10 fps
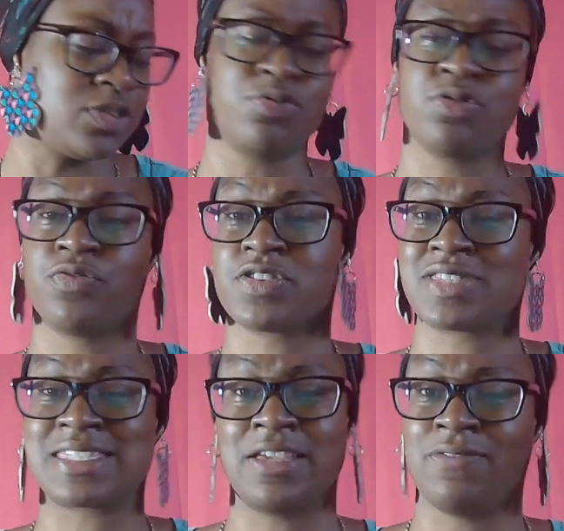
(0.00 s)
The universe
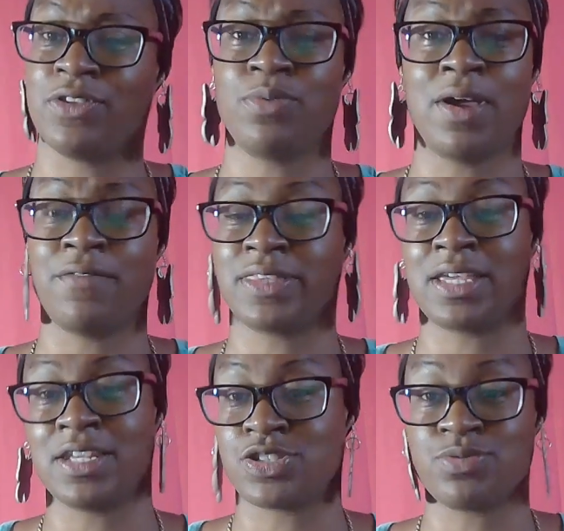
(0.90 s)
is giving you
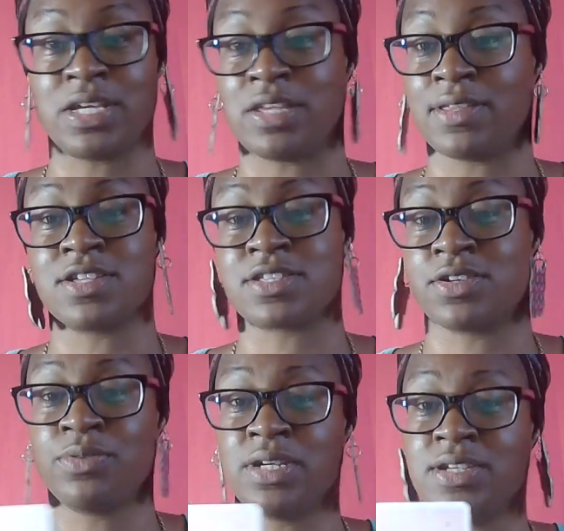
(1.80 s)
everything that you need. There's
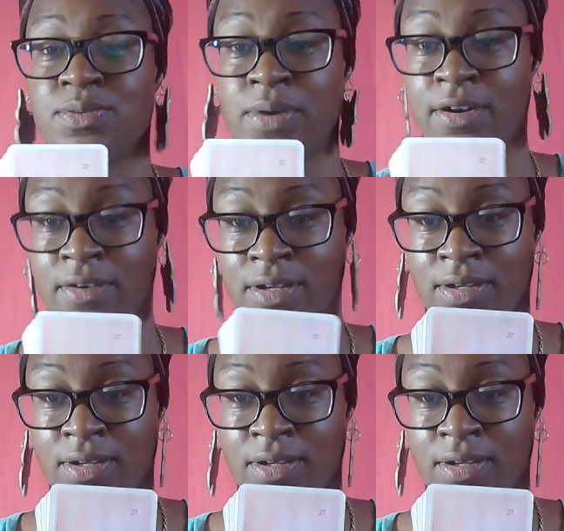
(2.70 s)
no need to worry.